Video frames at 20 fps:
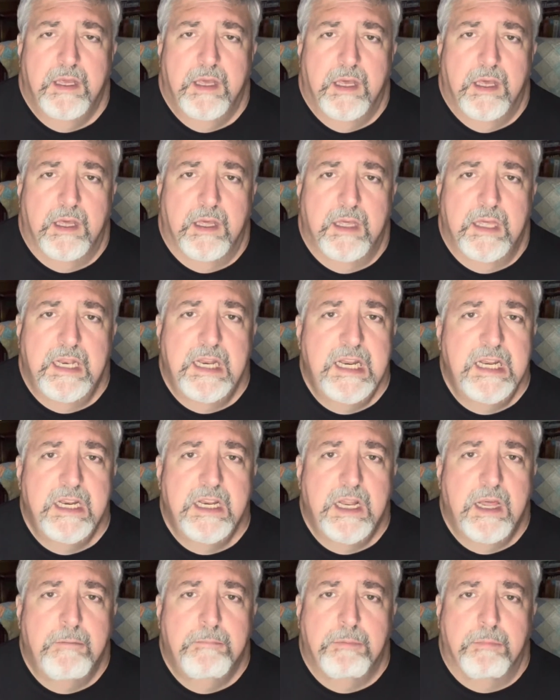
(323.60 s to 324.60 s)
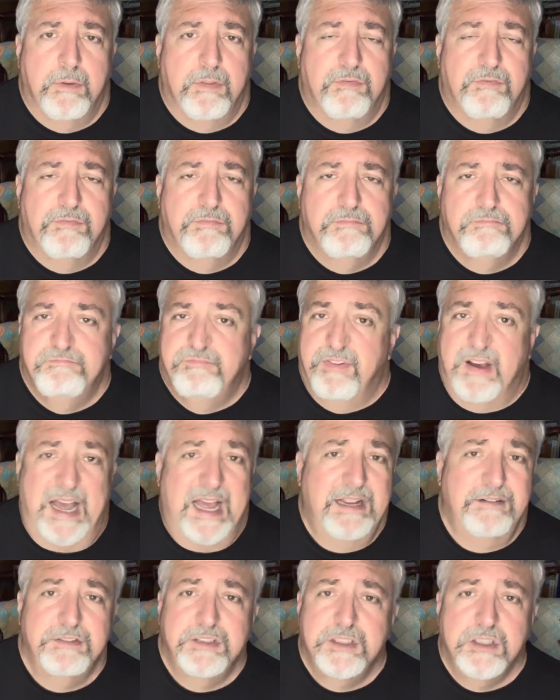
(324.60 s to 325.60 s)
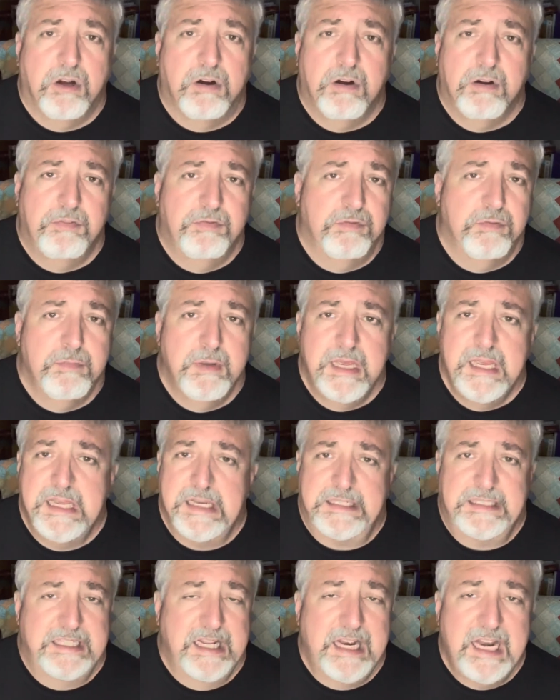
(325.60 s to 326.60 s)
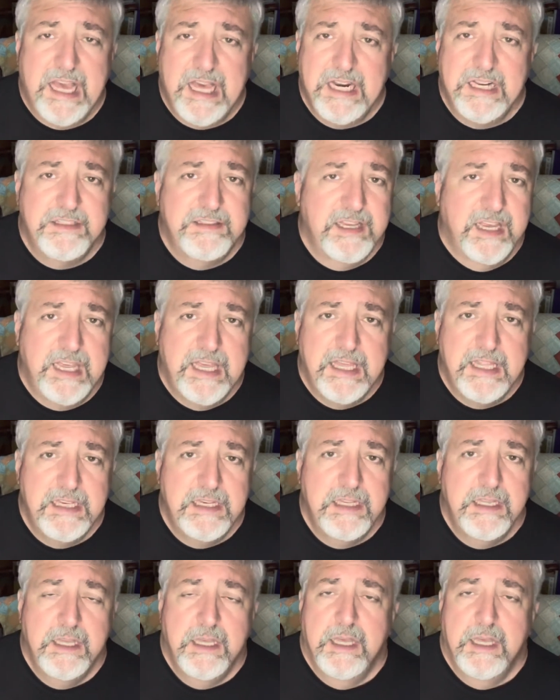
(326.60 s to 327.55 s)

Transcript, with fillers: Uh, it ended up with five stars for me, a 10 out of 10.